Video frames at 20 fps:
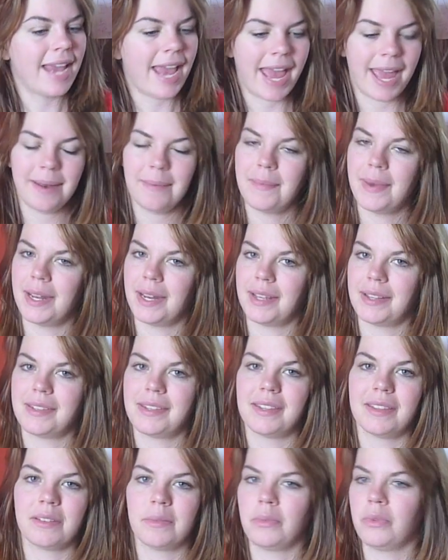10 minutes
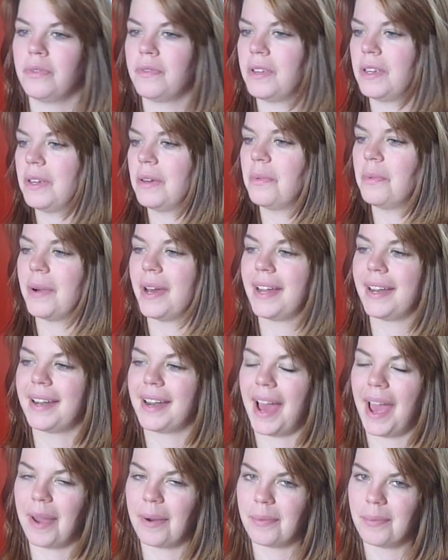in the movie when
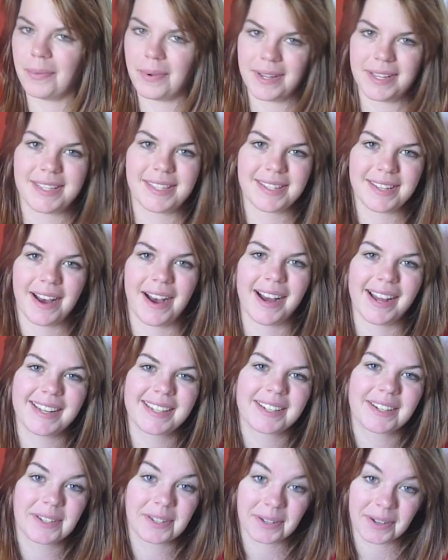I was not
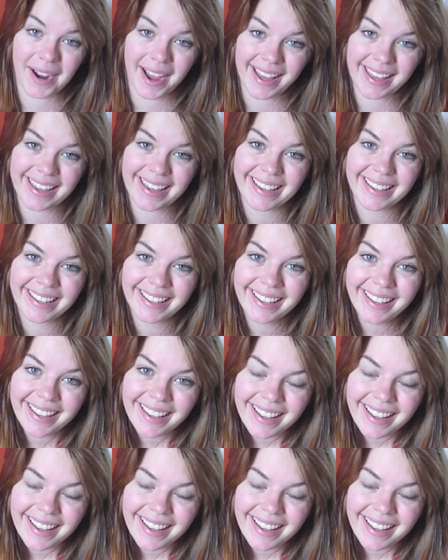crying,